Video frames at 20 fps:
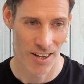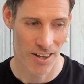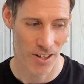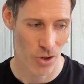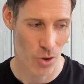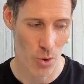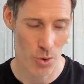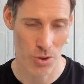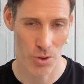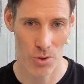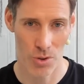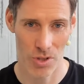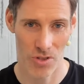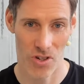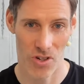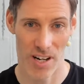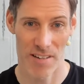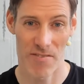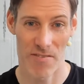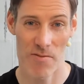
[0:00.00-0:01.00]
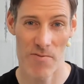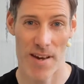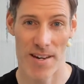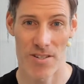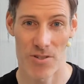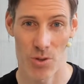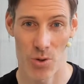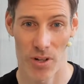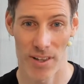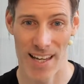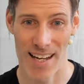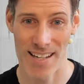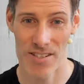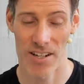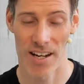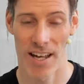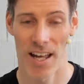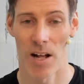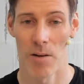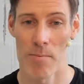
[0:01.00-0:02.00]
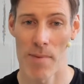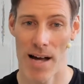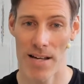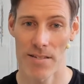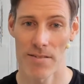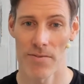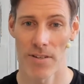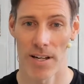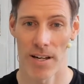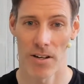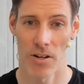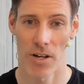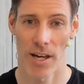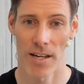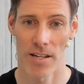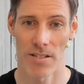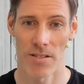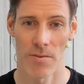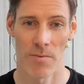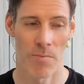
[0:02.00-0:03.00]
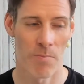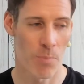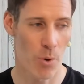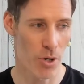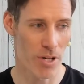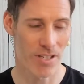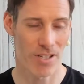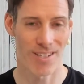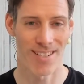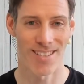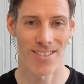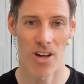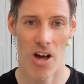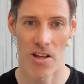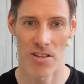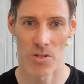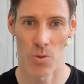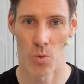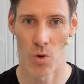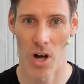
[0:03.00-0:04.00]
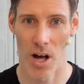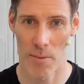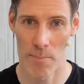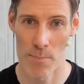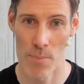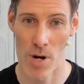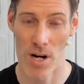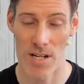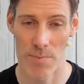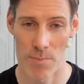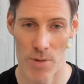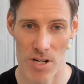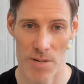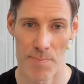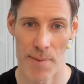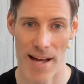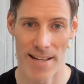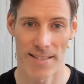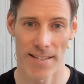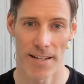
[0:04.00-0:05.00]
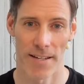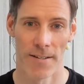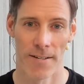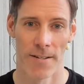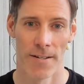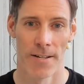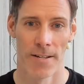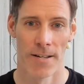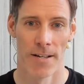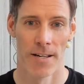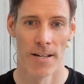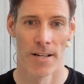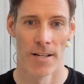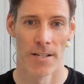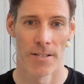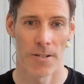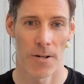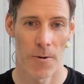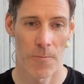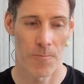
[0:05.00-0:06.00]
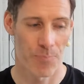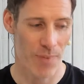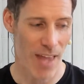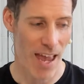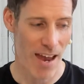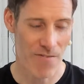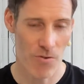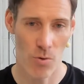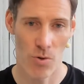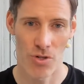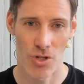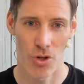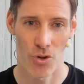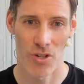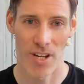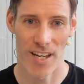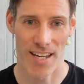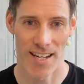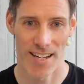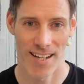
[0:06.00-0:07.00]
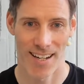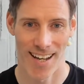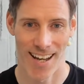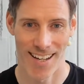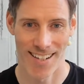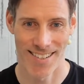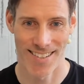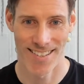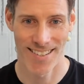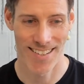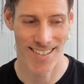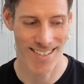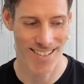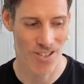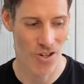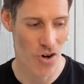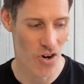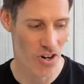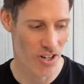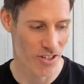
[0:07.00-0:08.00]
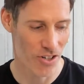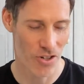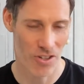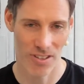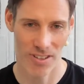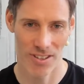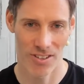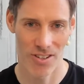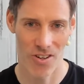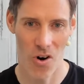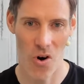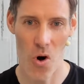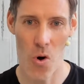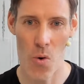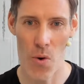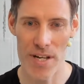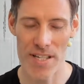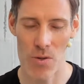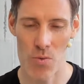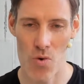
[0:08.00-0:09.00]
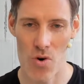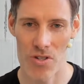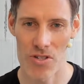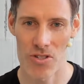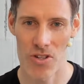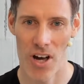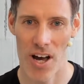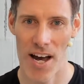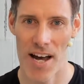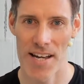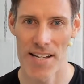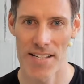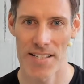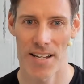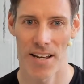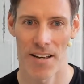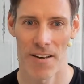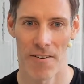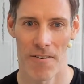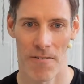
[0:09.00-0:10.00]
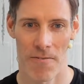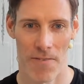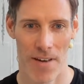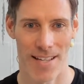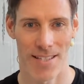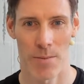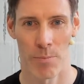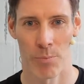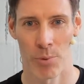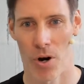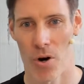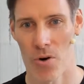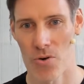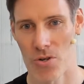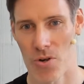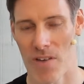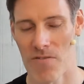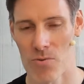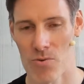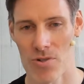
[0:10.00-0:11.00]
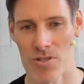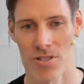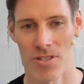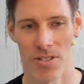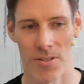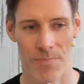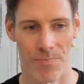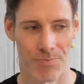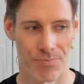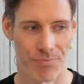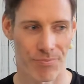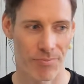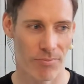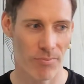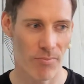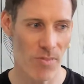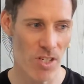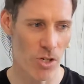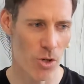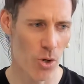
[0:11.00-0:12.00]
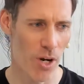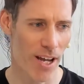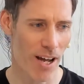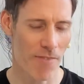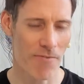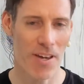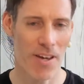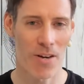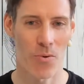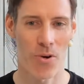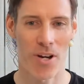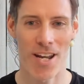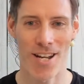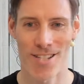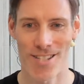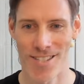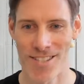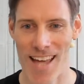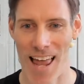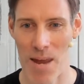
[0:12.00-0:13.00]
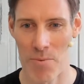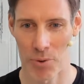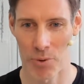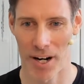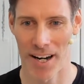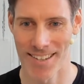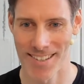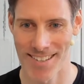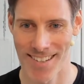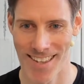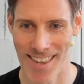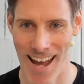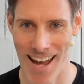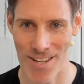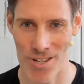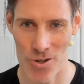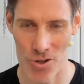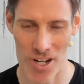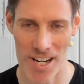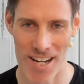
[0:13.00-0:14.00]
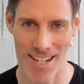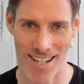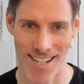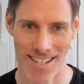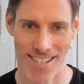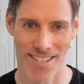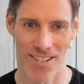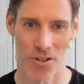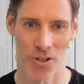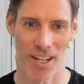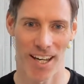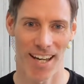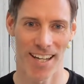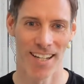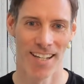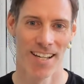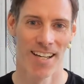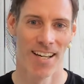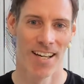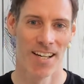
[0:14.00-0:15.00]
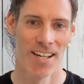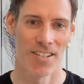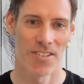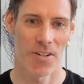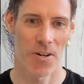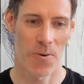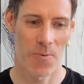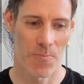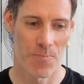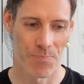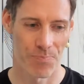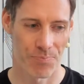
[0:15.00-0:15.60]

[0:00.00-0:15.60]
cortisol sorted, inflammation sorted, that's going to help massively. Okay, so your body's going to start to work much, much better. So everyone's unique, and it's not always a one size fits approach. Everyone's unique. I think we need to celebrate that uniqueness. Okay, so